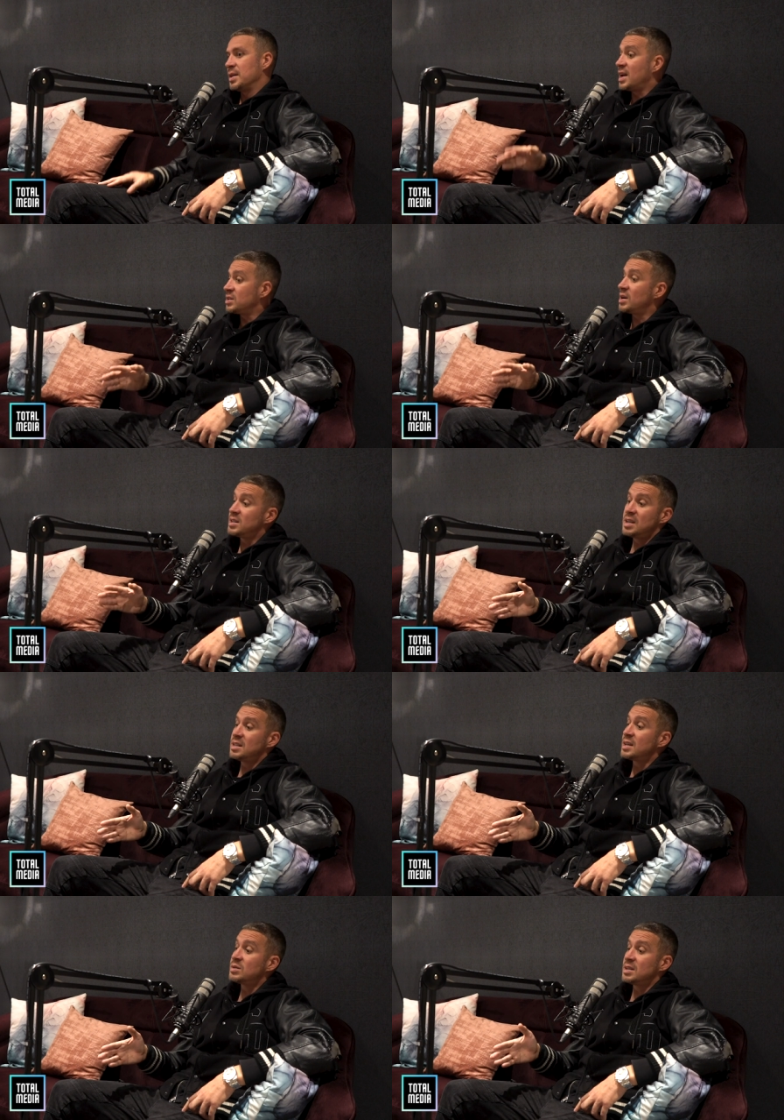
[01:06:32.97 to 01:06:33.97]
That's why I said.
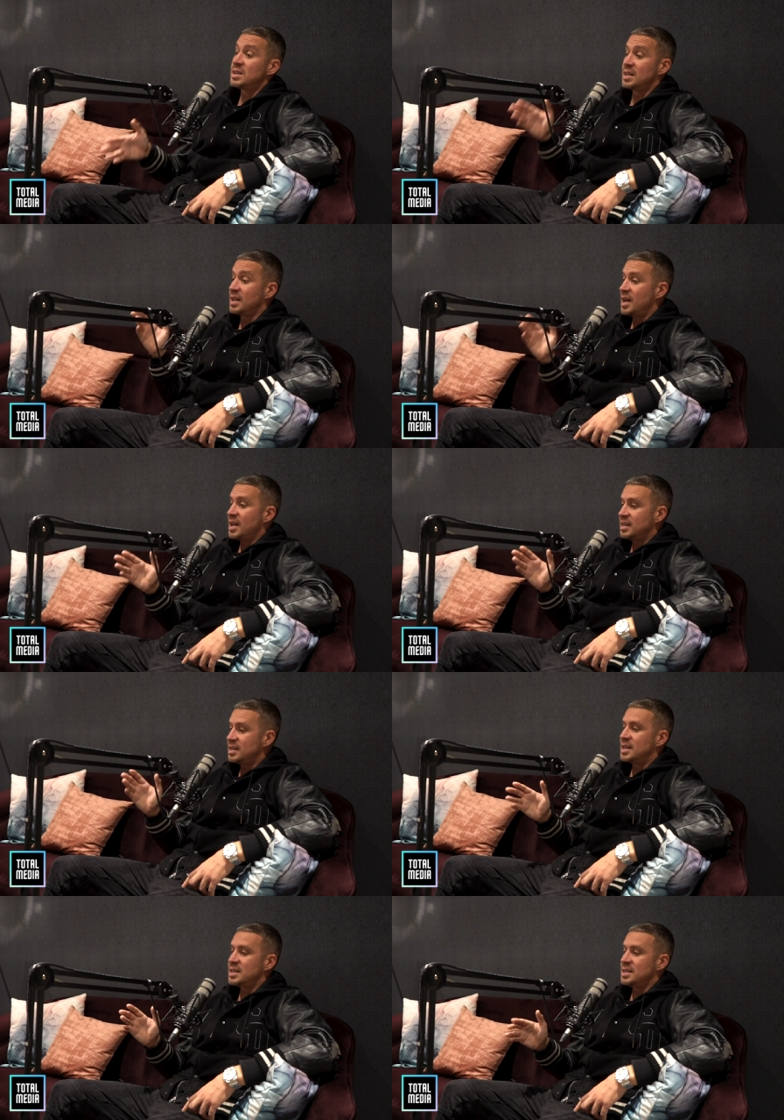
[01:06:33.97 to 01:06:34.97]
That's why I said
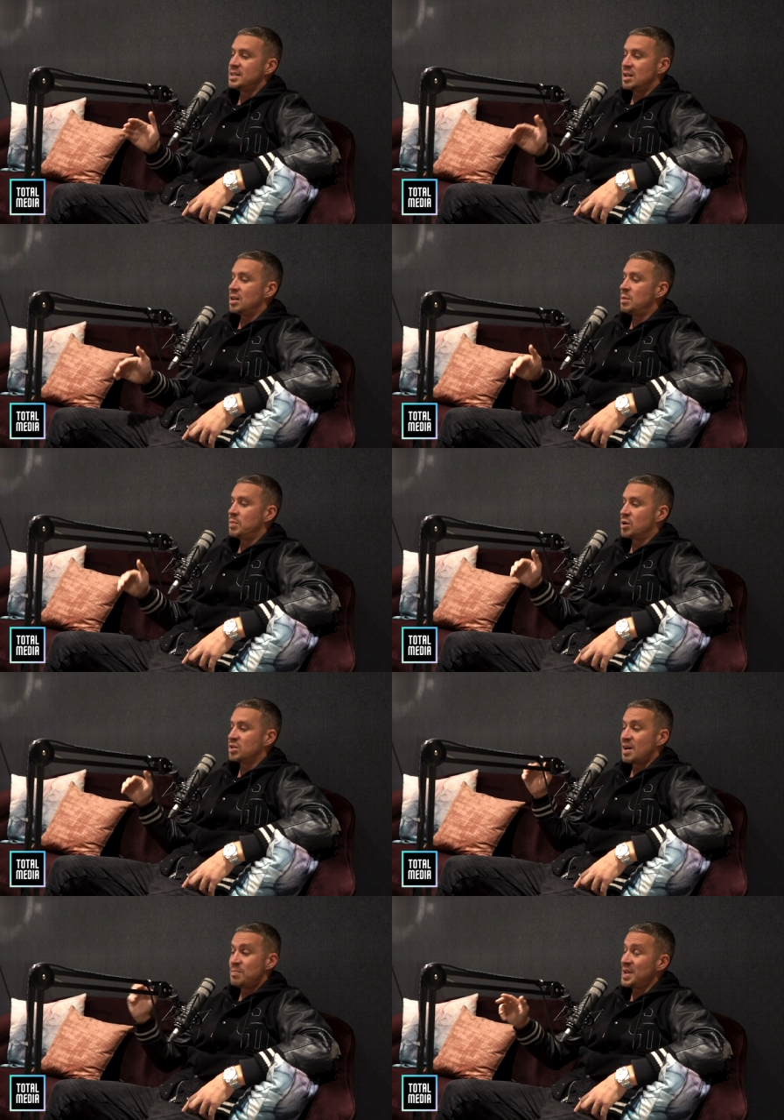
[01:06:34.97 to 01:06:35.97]
these kids need to learn
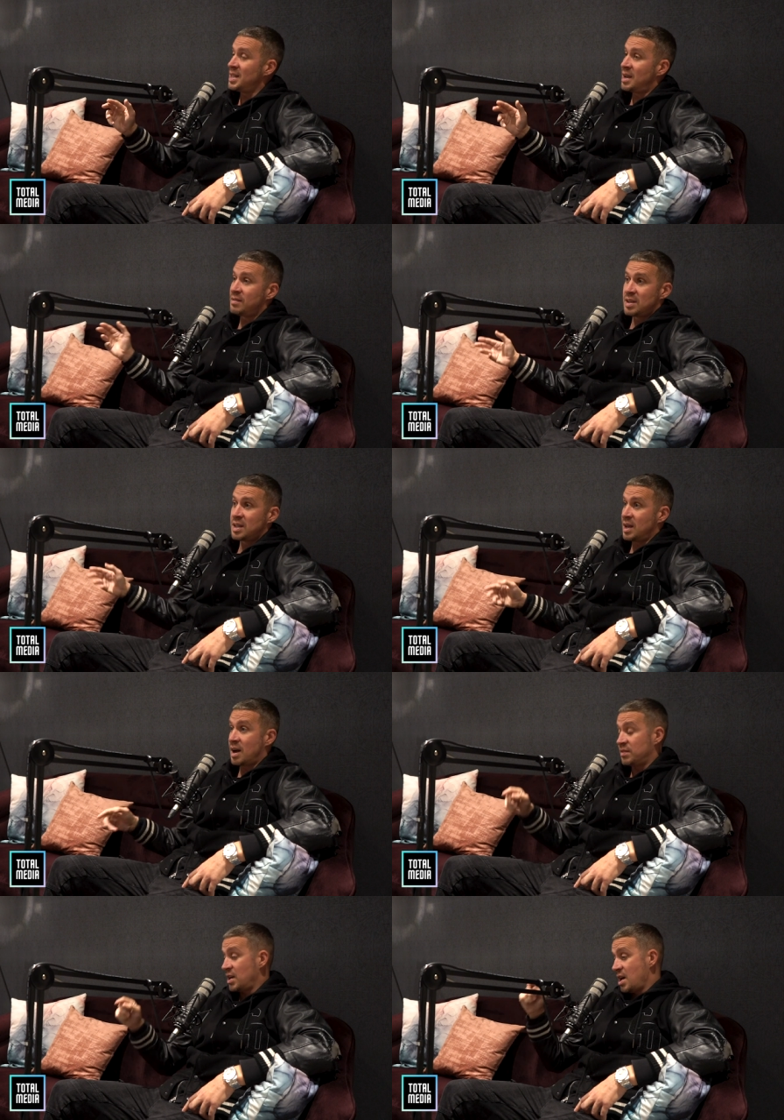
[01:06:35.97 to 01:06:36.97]
because I've been there. I've done it.
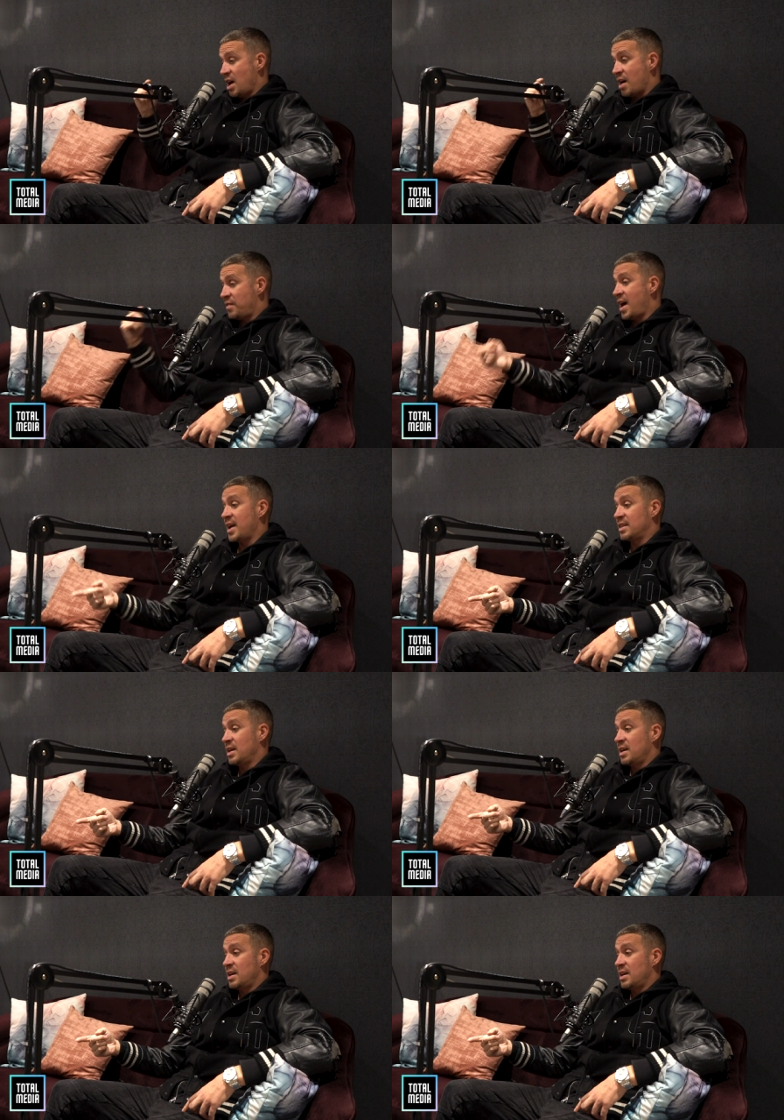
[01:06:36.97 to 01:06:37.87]
I've I've had